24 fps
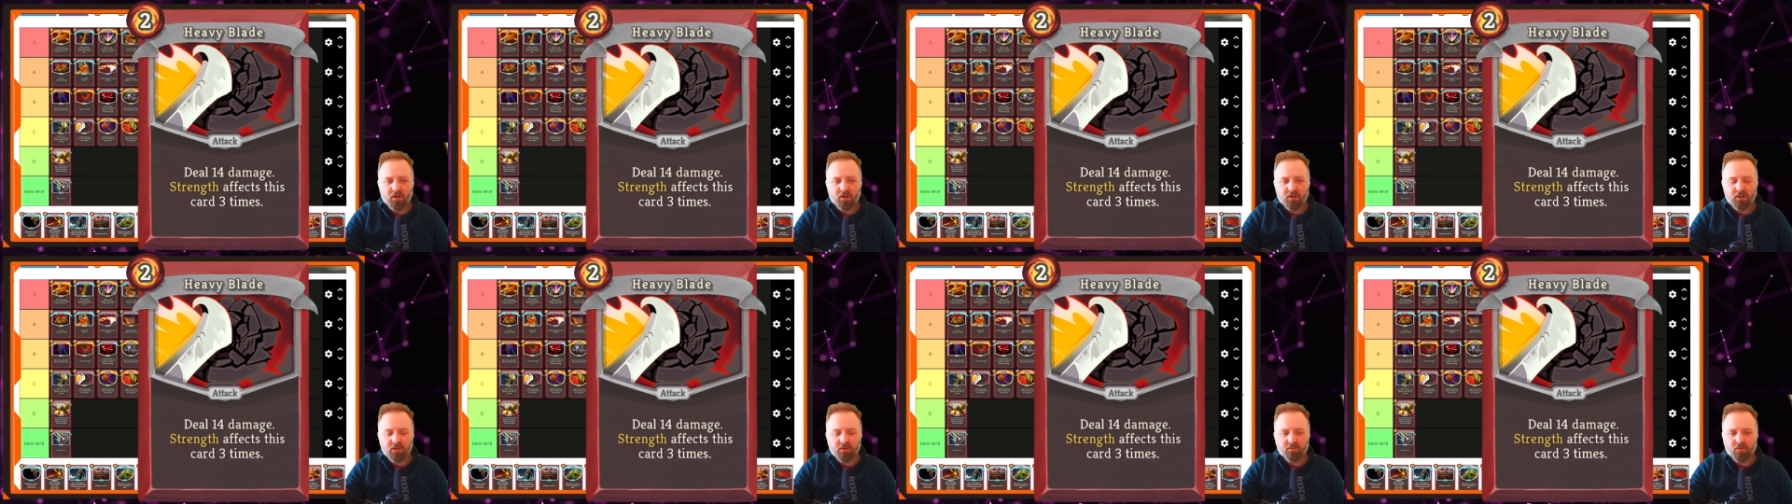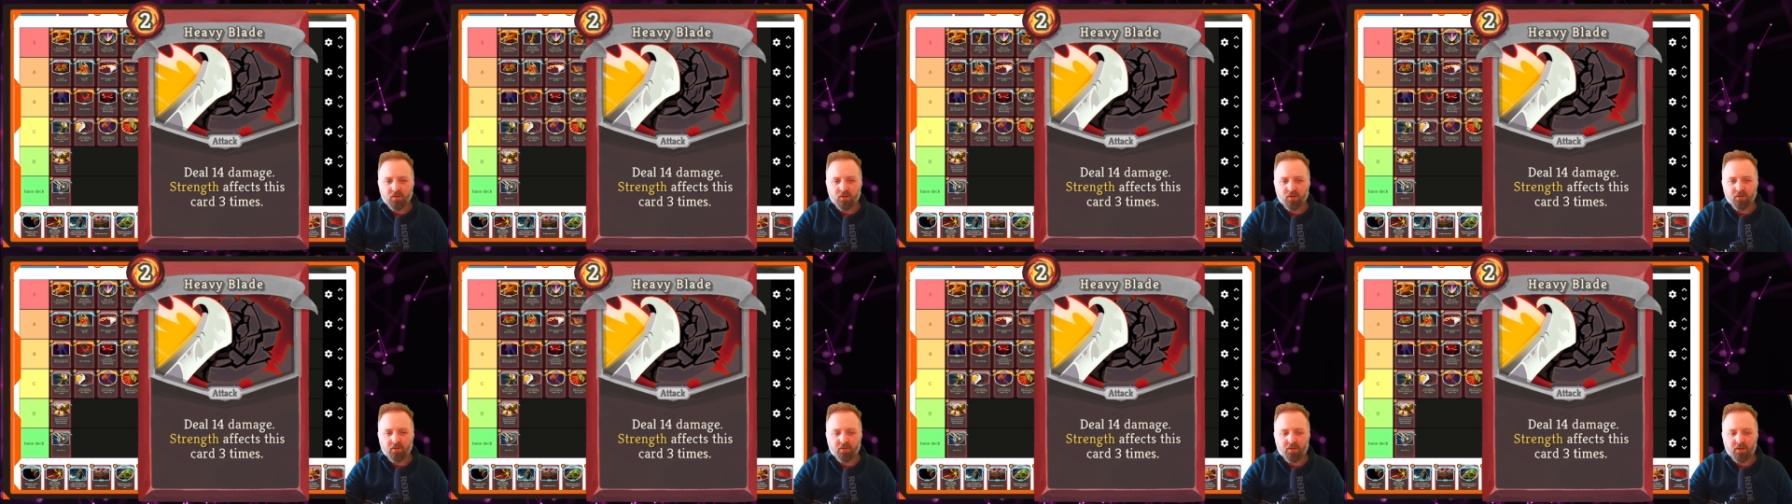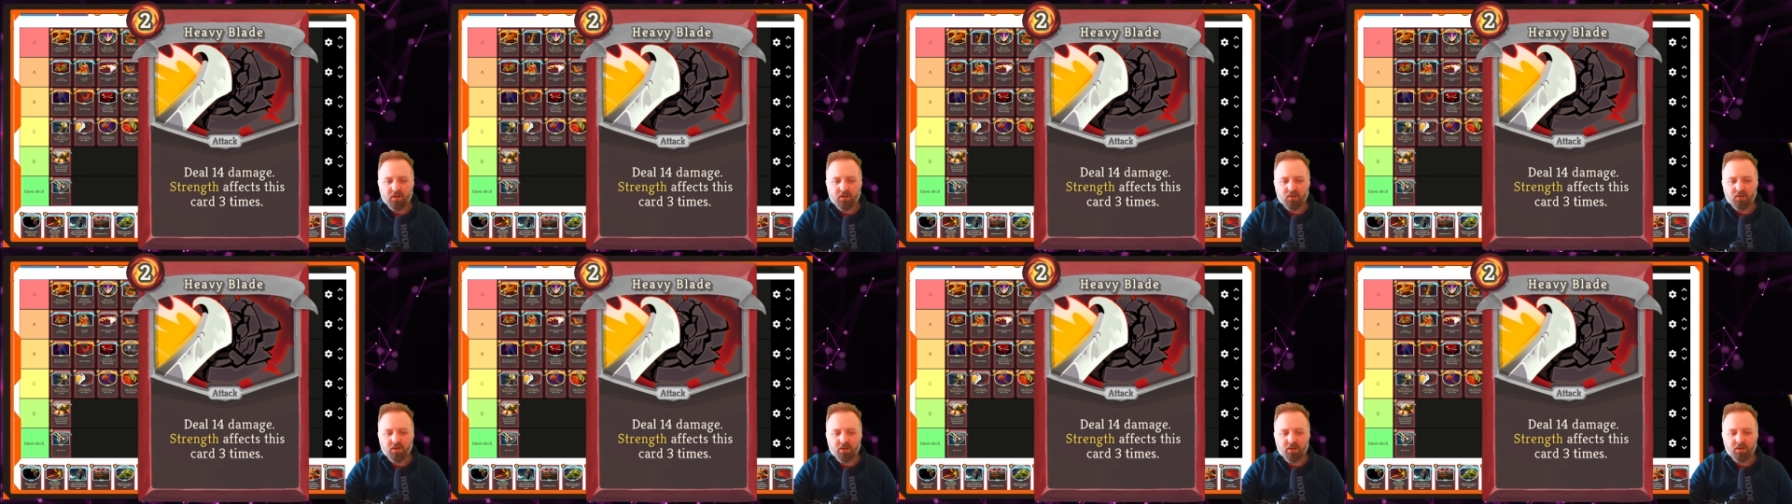You've got
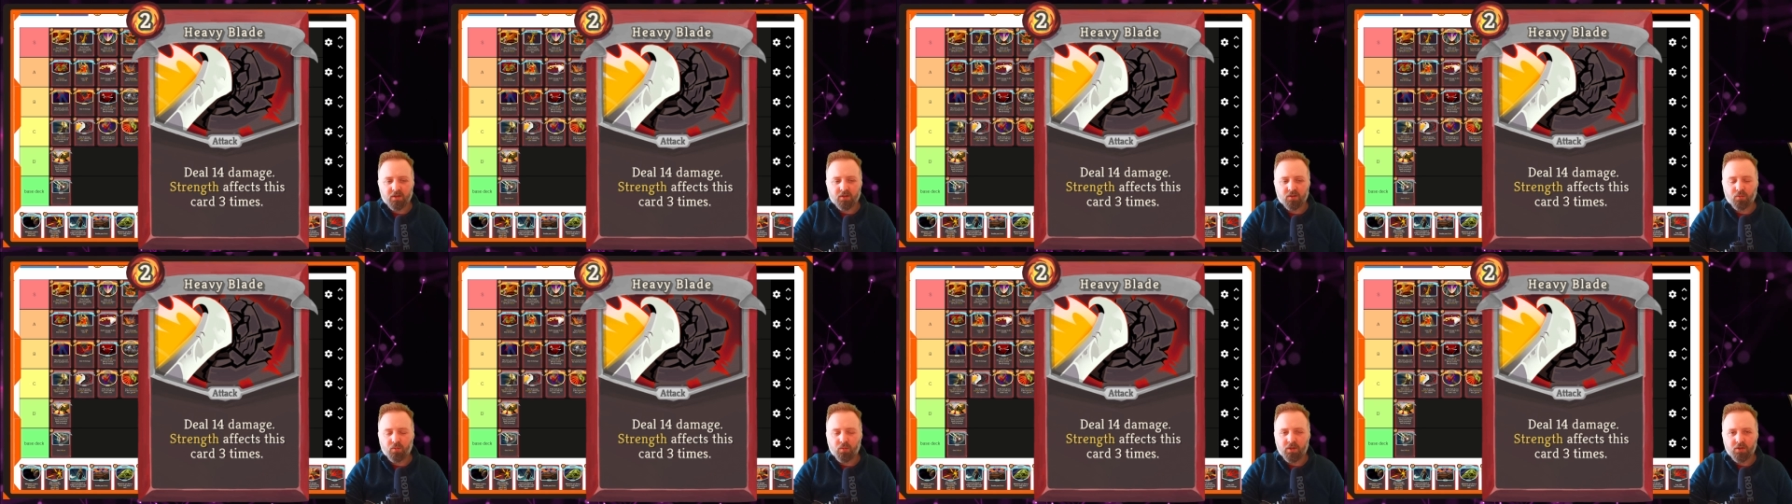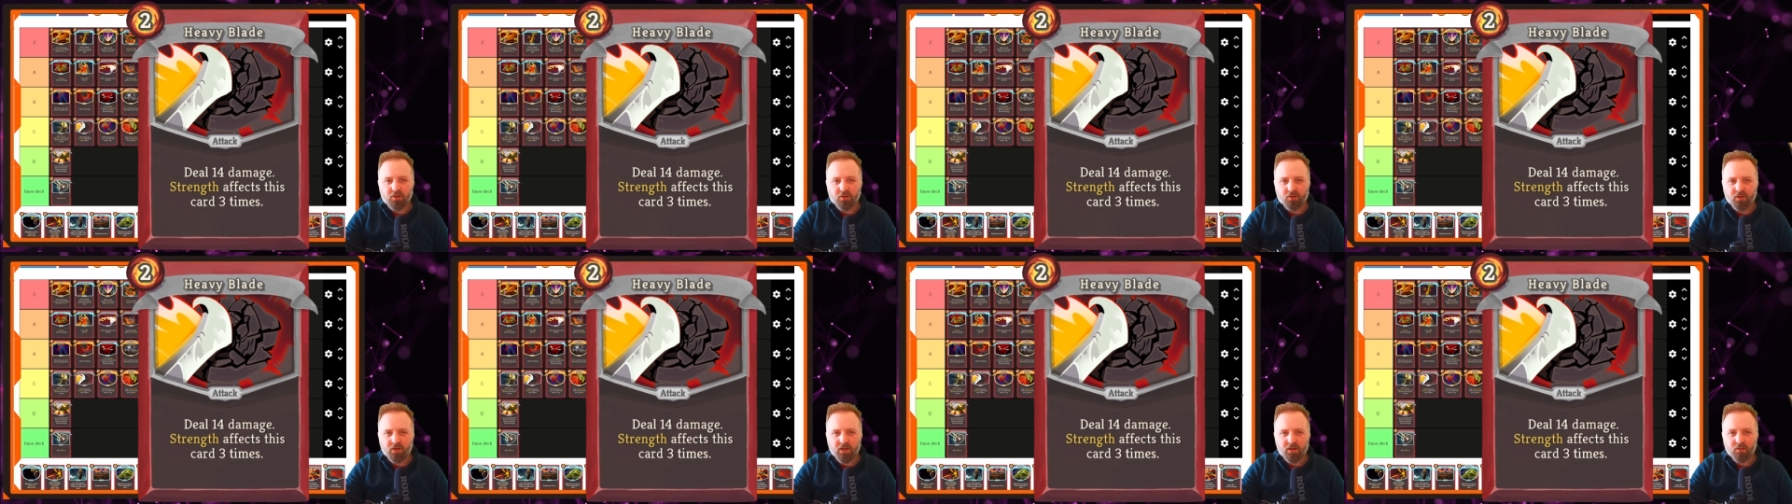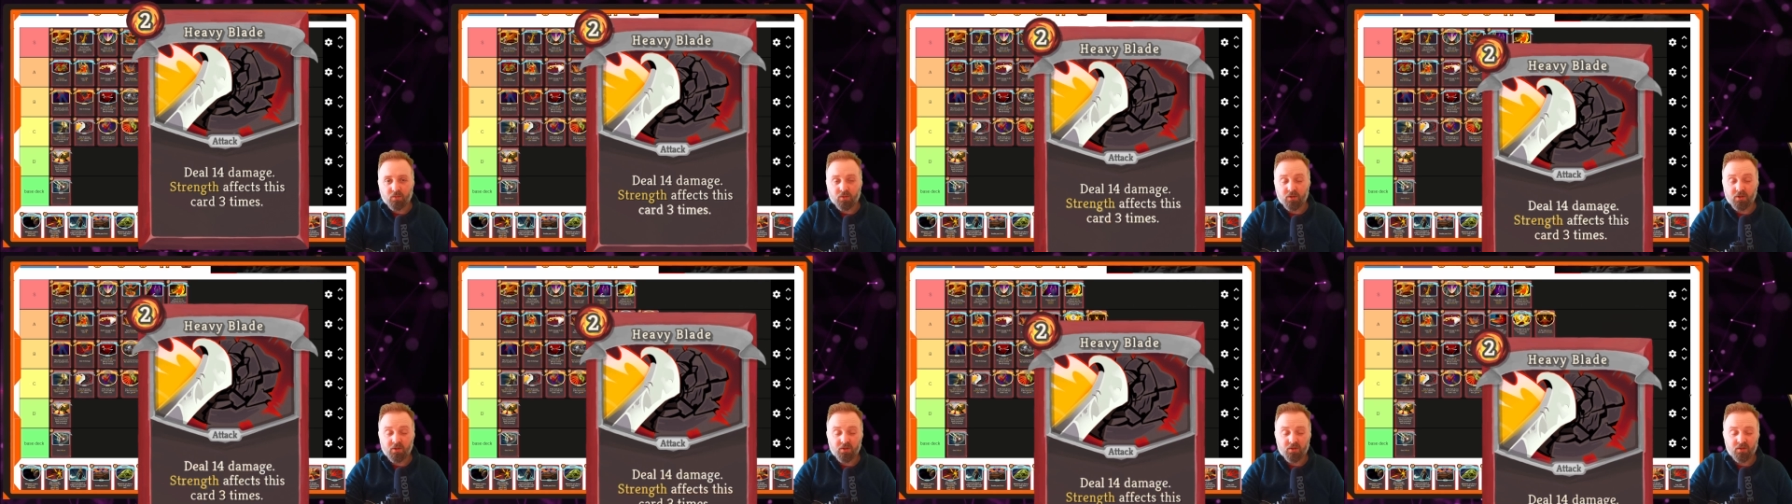things like Twin Strike,
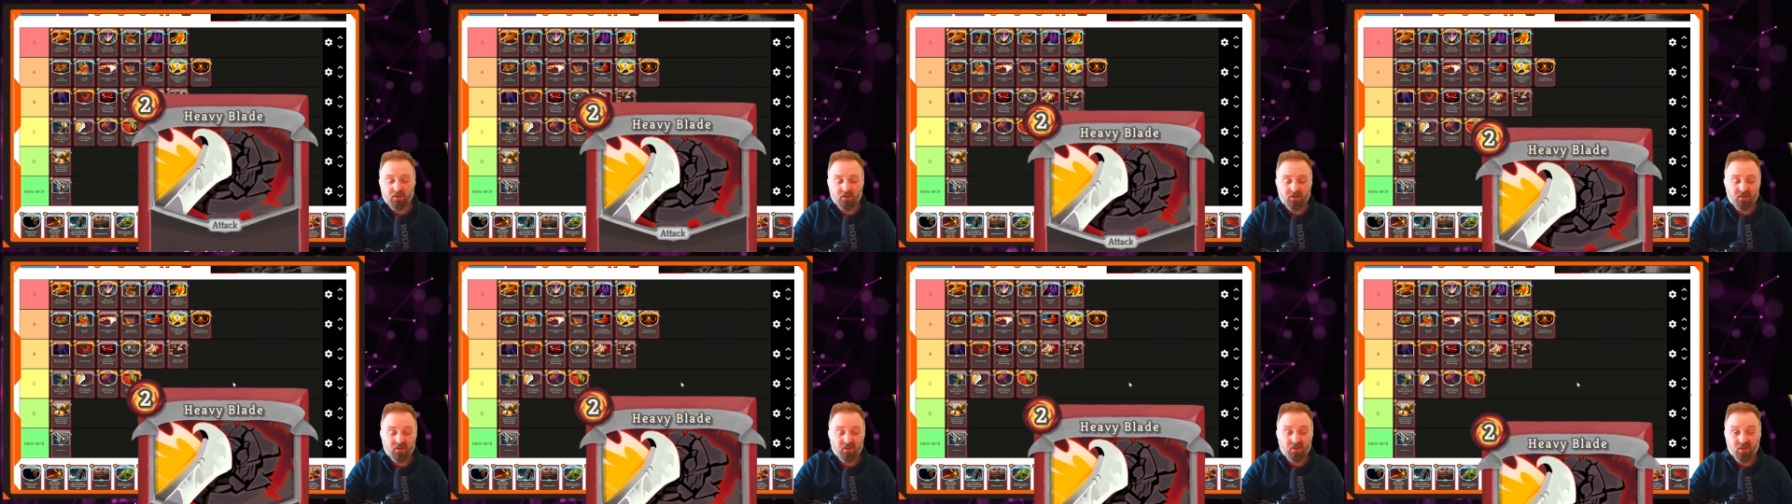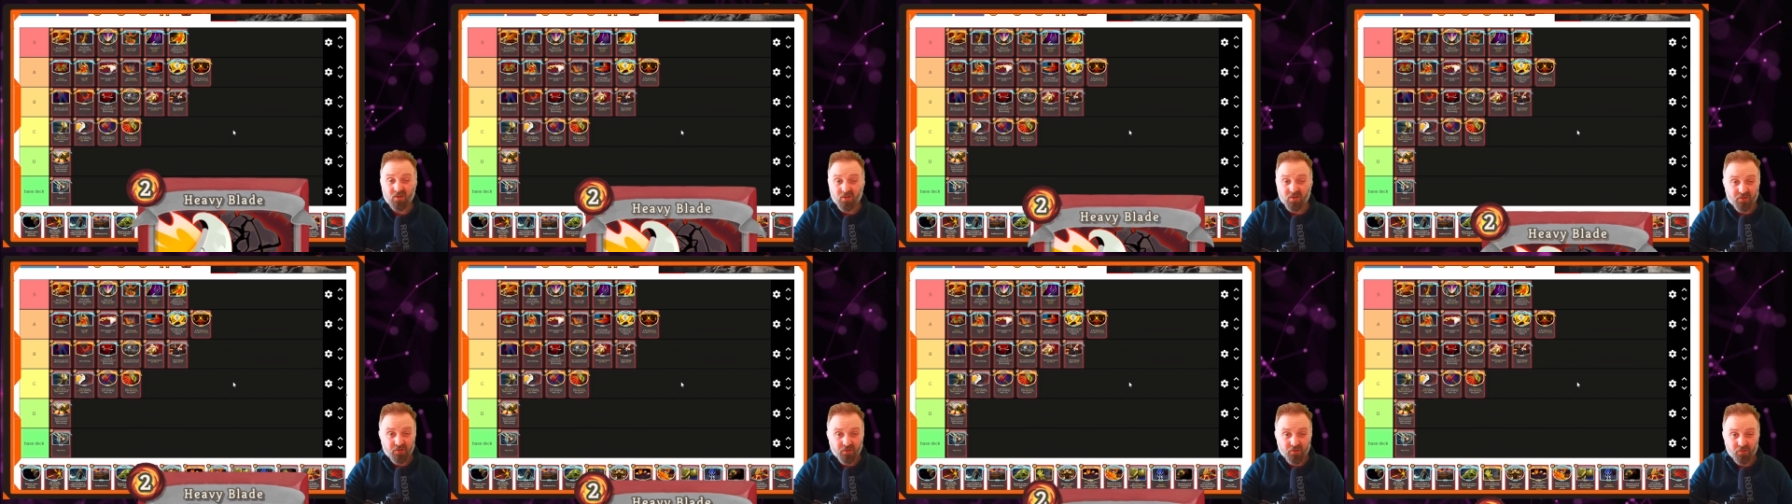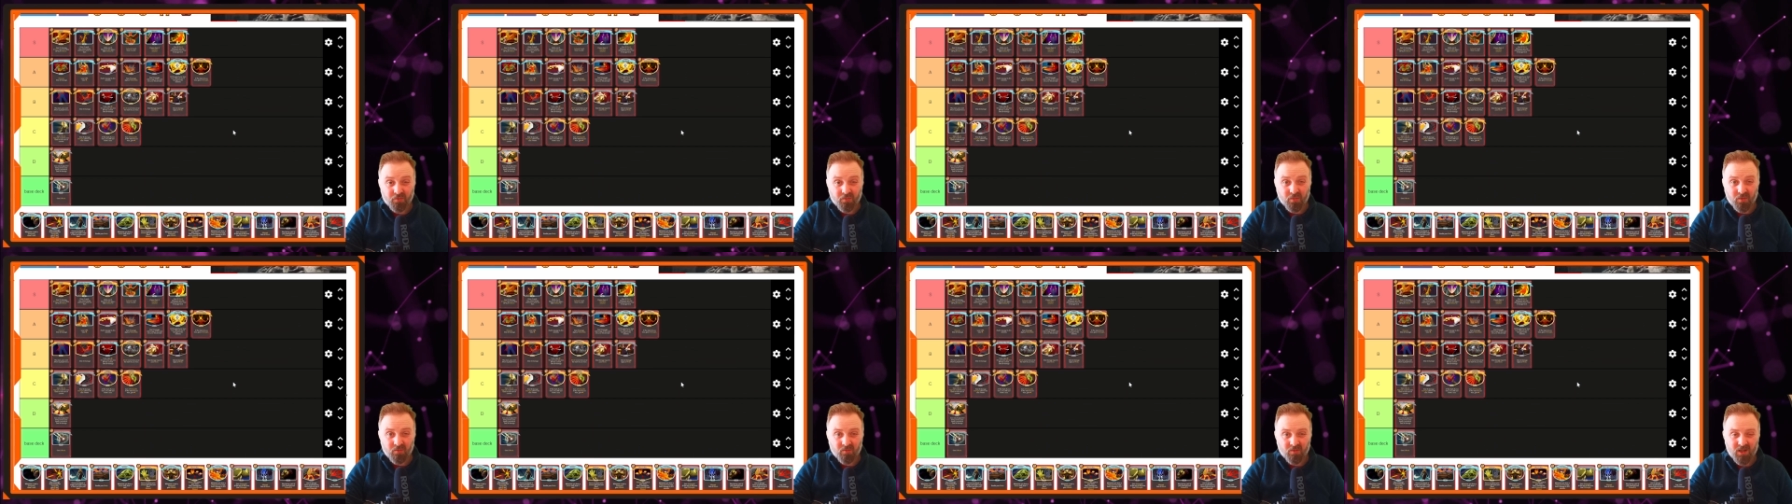which is not as good as
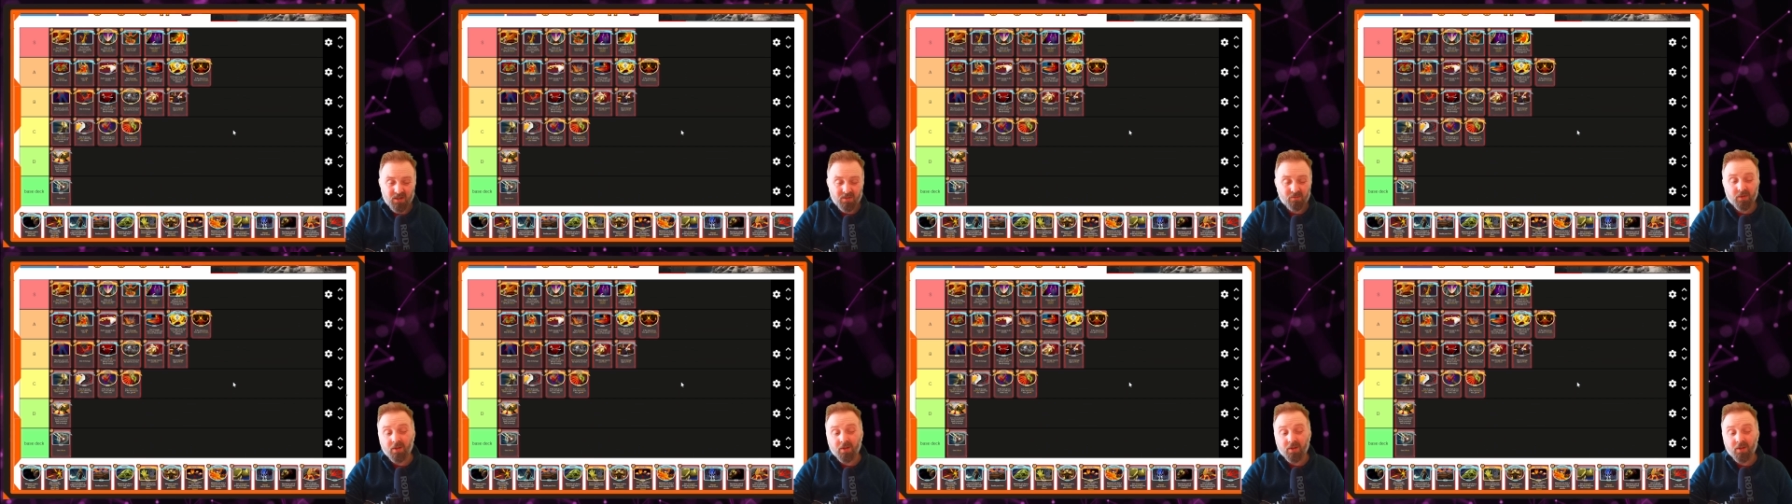Sword Boomerang,